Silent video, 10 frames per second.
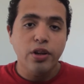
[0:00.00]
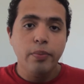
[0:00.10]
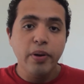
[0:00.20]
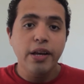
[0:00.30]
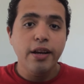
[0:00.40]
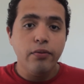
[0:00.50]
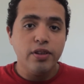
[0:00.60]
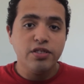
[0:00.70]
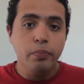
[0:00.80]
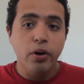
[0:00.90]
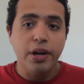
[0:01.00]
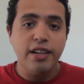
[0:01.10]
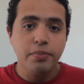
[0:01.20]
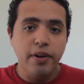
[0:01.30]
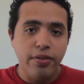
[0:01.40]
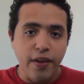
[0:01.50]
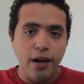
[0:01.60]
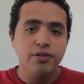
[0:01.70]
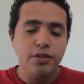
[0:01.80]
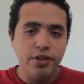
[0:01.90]
So at the beginning of this book, it has been
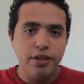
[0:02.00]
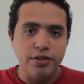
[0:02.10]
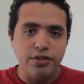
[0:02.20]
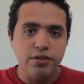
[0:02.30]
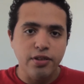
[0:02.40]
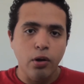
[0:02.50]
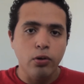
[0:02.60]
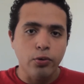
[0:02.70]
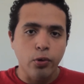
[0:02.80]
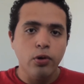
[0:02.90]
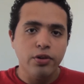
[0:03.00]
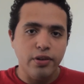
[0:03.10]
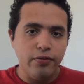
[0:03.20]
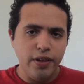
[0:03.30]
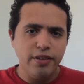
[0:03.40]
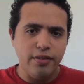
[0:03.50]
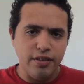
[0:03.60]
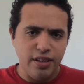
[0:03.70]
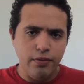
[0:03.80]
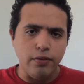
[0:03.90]
1,000 years since the Lord Ruler defeated
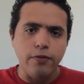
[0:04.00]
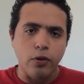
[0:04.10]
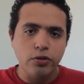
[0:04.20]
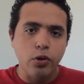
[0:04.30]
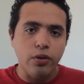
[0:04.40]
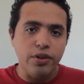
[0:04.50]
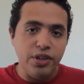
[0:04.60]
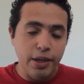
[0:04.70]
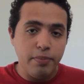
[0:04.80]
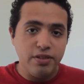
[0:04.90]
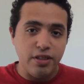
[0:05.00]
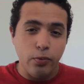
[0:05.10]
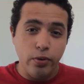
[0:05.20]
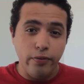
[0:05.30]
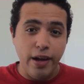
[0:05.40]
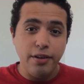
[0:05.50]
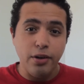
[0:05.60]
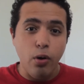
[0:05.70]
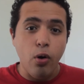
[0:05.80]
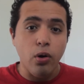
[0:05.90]
this evil force called the Deepness that would have
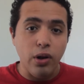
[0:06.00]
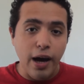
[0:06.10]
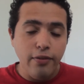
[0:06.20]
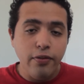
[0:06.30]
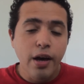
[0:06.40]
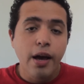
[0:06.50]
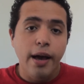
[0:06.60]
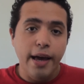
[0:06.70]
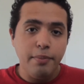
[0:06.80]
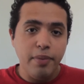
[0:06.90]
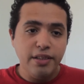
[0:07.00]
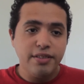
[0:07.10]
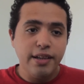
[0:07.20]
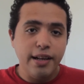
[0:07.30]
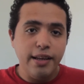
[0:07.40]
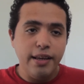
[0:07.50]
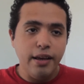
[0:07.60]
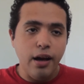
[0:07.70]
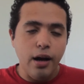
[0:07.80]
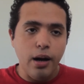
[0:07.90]
ended all life and basically